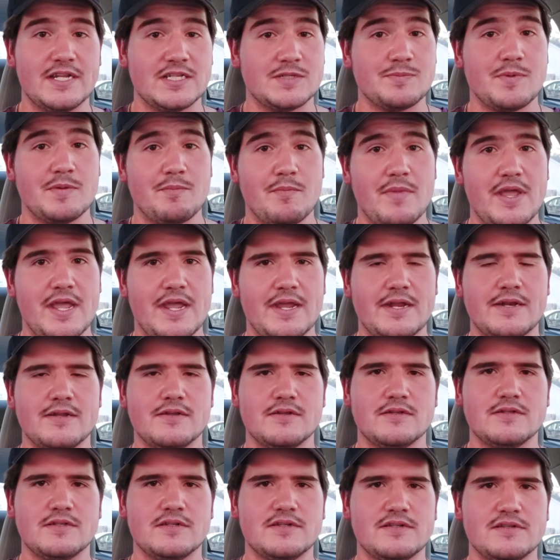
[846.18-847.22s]
it's been made,
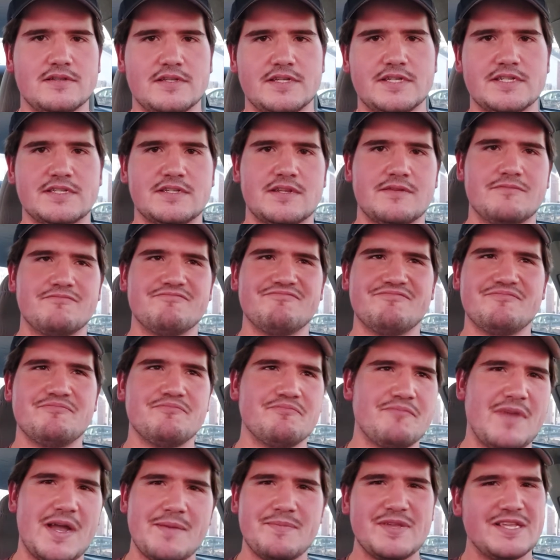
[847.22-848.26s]
at least. It
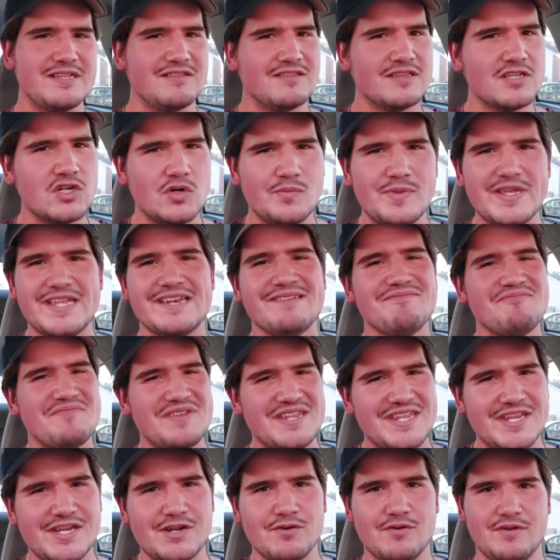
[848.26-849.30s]
might be a little bit
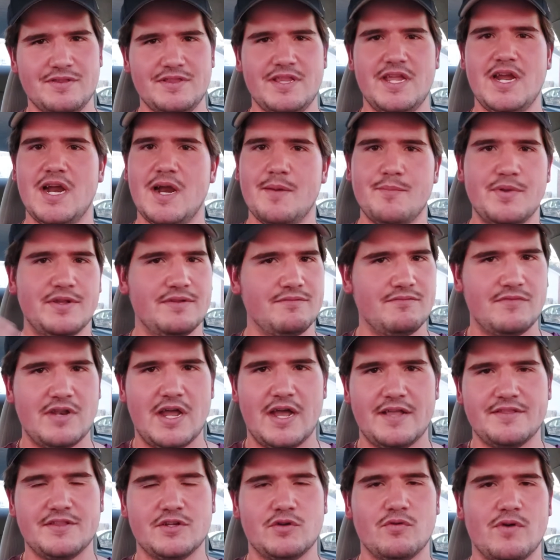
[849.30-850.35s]
here and there, but
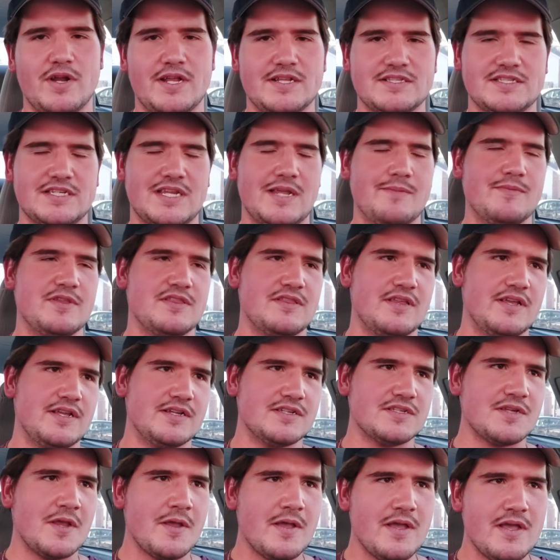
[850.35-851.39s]
not in the grand scheme of
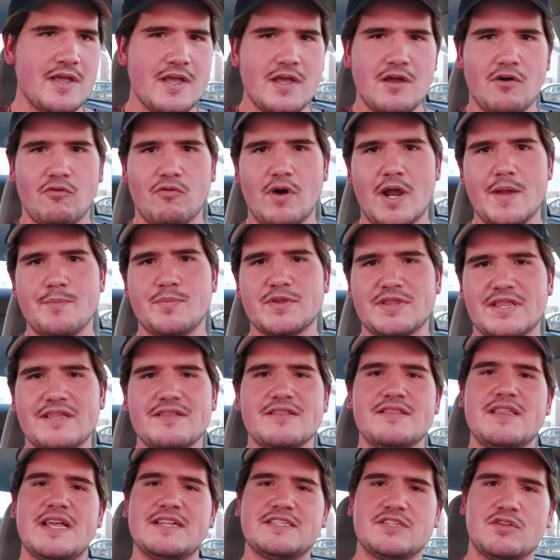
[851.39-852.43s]
things, right?
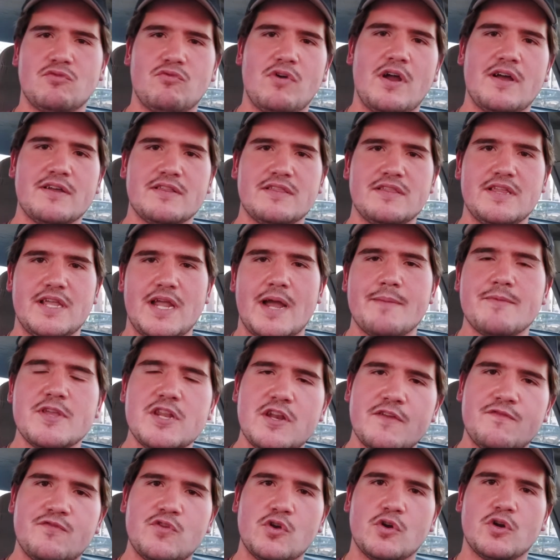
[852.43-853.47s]
But that's the wrong thing. I mean,
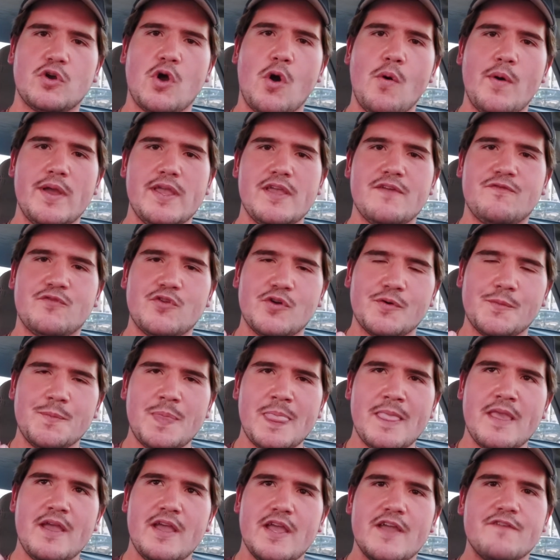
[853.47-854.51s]
if
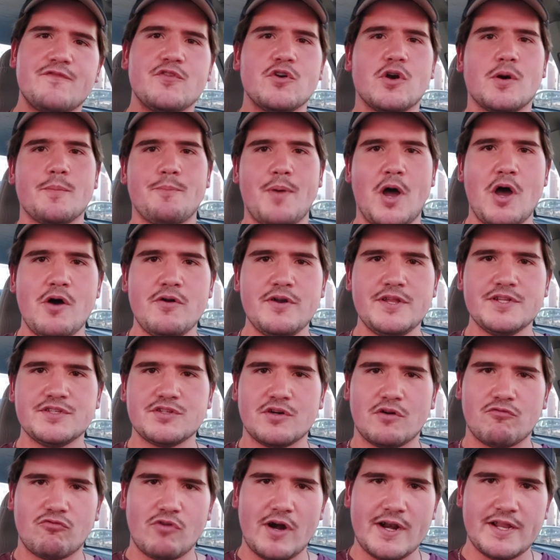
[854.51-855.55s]
your opponents
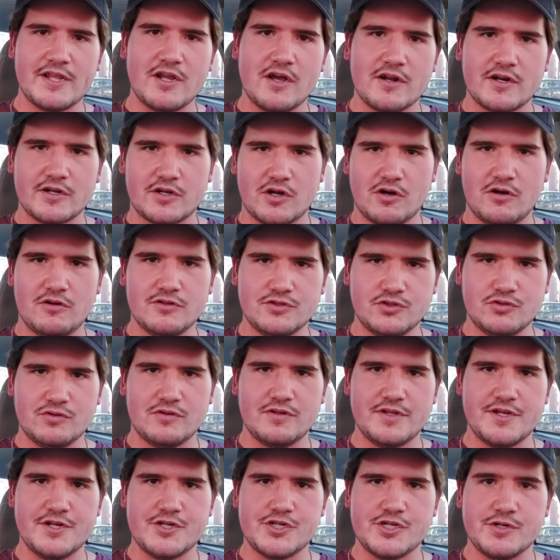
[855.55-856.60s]
are running on a
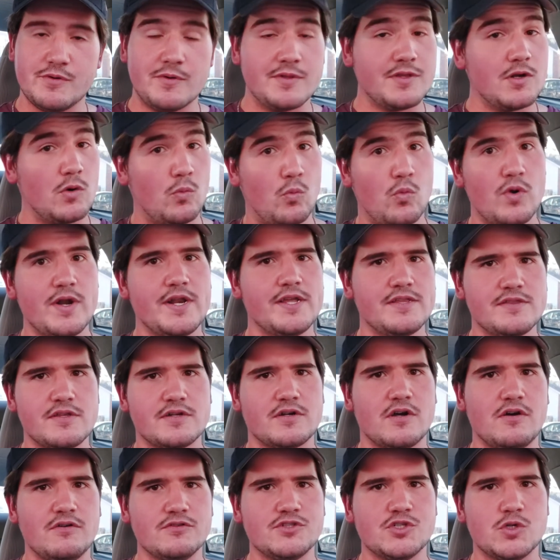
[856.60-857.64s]
cultural issue and they're winning the
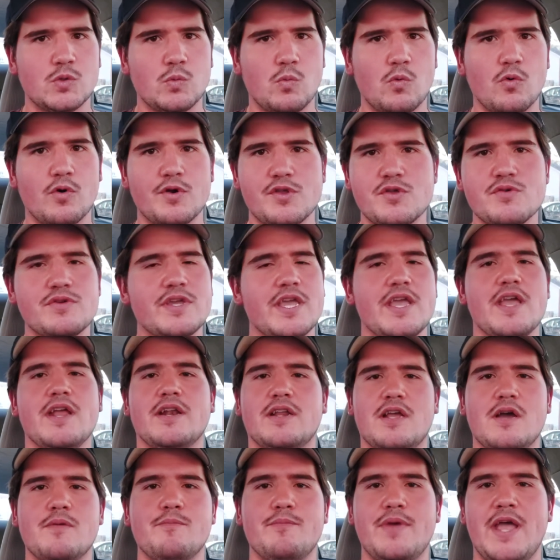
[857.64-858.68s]
culture war, you can't
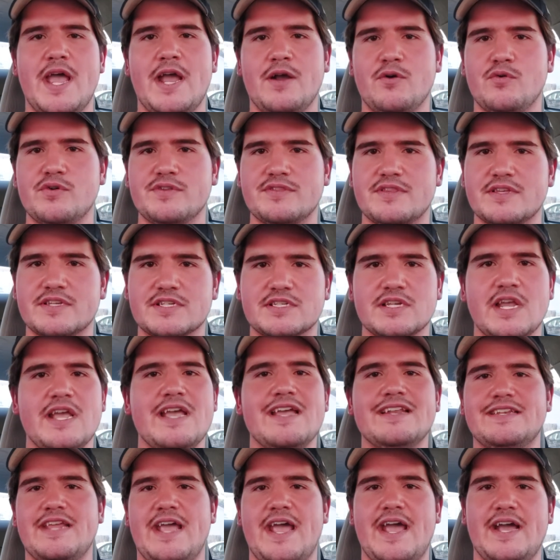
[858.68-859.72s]
come back with this
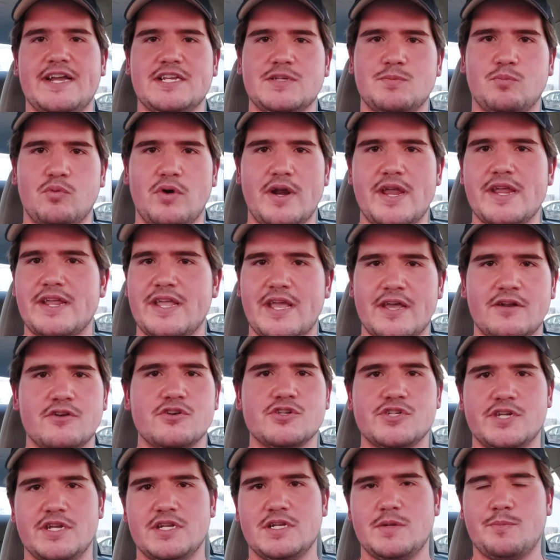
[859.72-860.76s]
tax break,
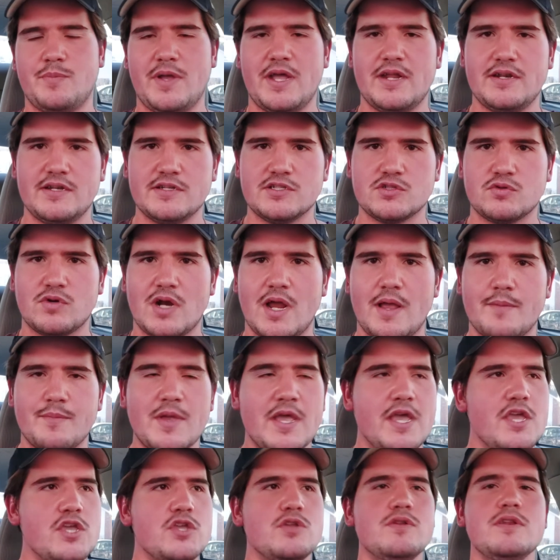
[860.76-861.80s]
energy independence crap.
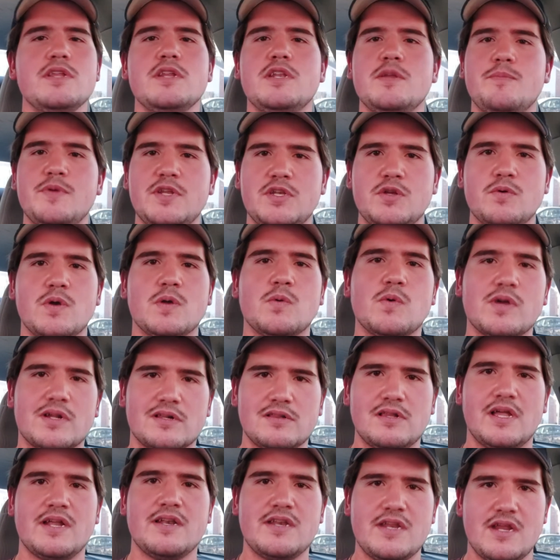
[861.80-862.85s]
You need to be doing what
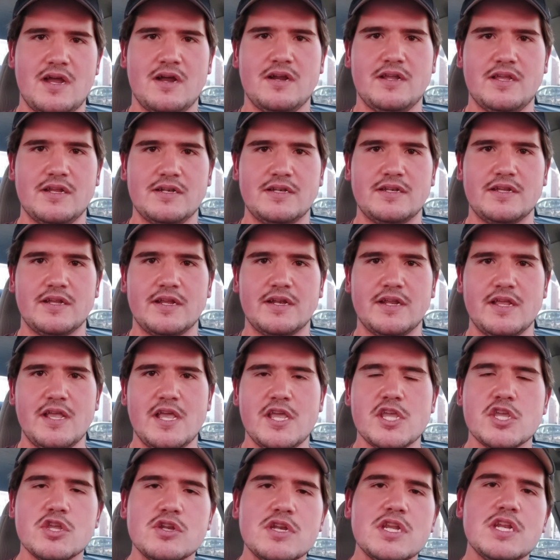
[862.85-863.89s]
Glenn Youngkin did.
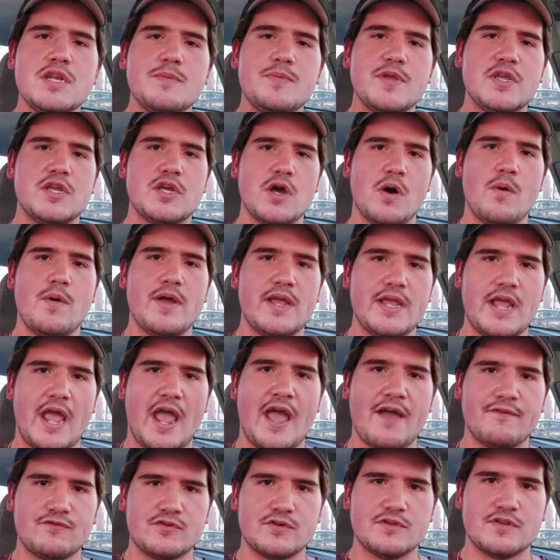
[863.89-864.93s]
You need to be going
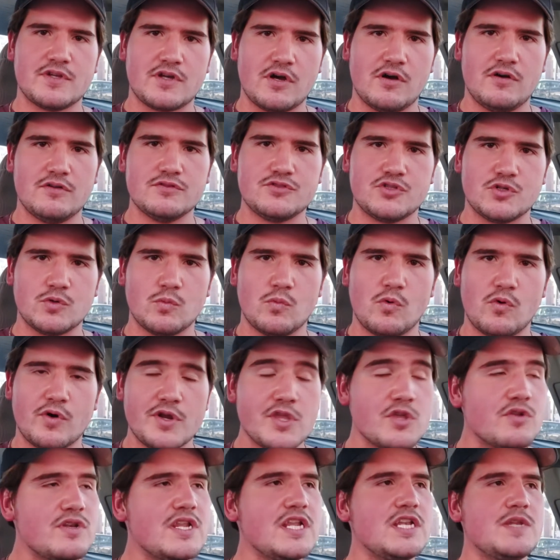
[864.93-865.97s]
after the culture war.
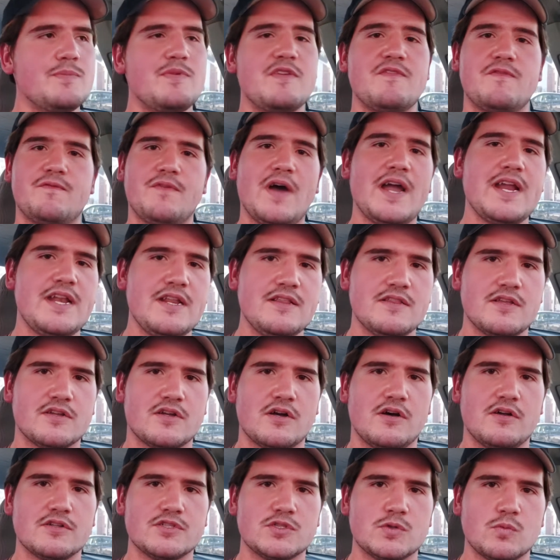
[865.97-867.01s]
You need to be fighting the
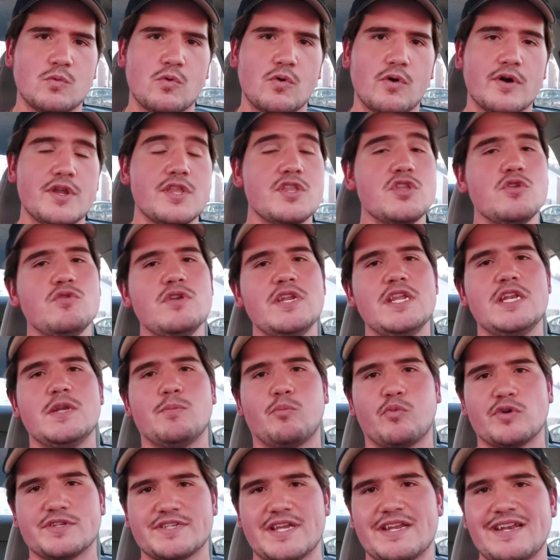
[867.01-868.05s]
culture war, and you need to
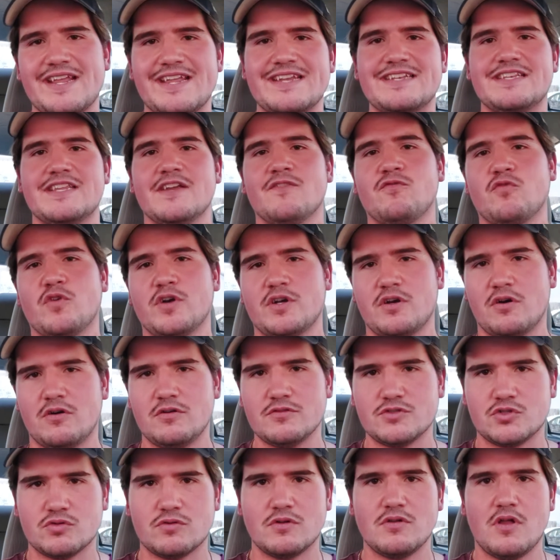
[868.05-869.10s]
present a different
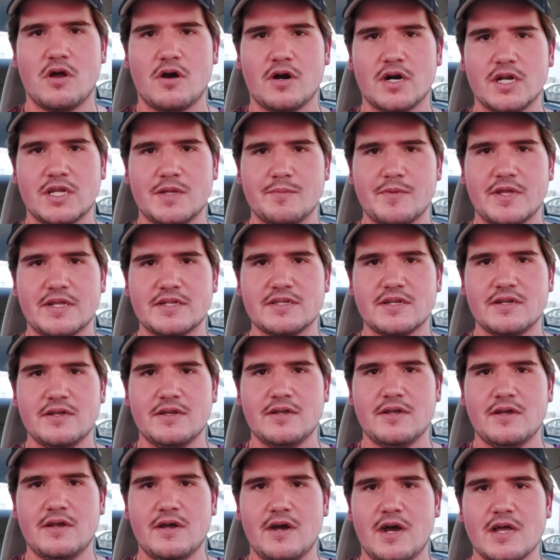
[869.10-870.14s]
cultural argument.
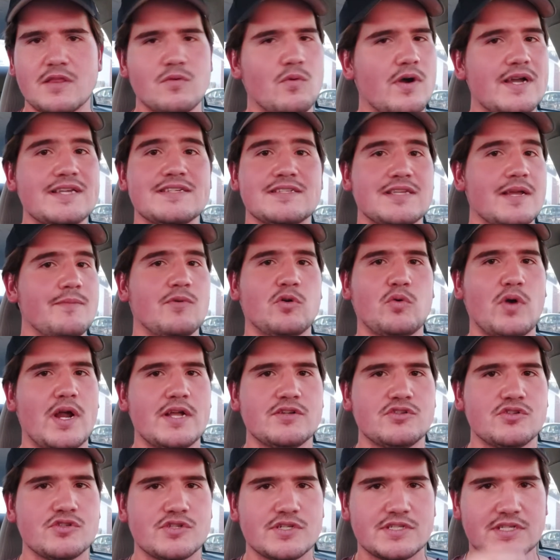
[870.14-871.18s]
Otherwise,
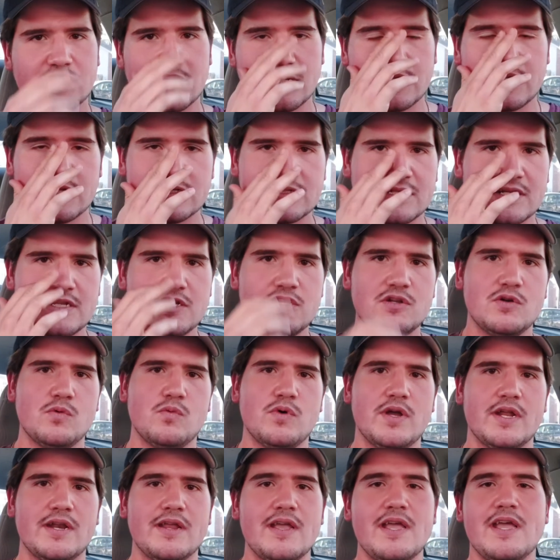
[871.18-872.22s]
Democrats are just going to continue to
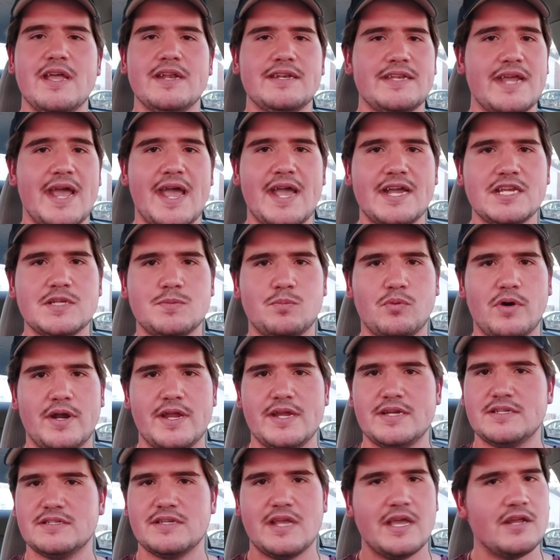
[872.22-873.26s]
win. Tax
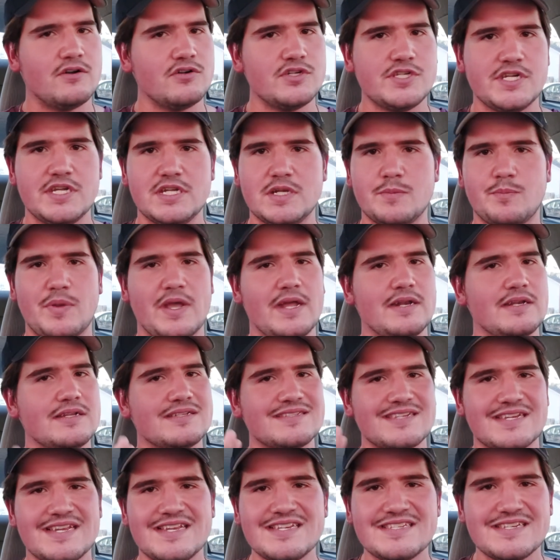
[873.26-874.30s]
breaks, energy
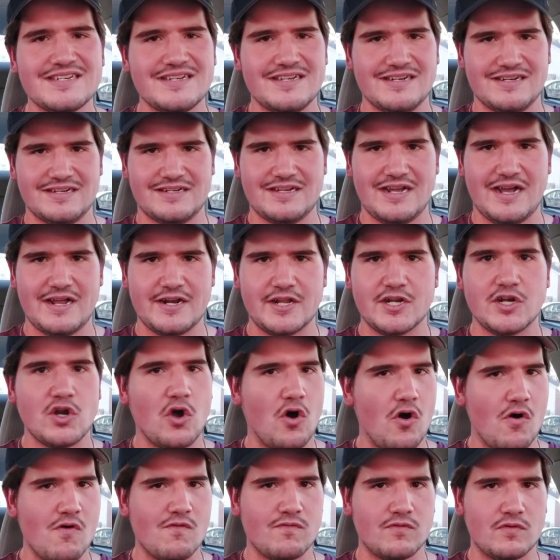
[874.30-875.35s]
independence isn't going to cut it
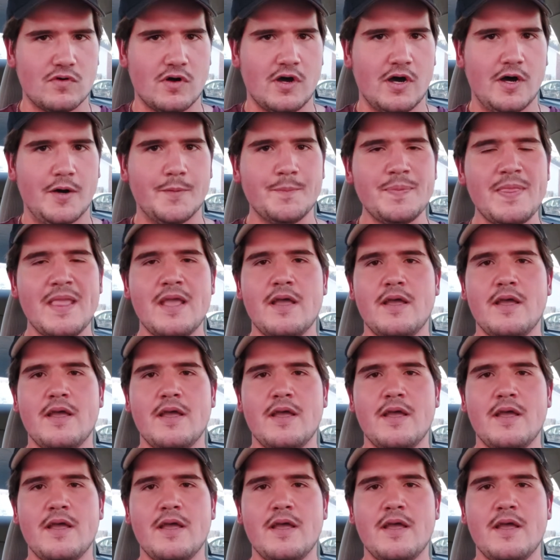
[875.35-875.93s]
overall.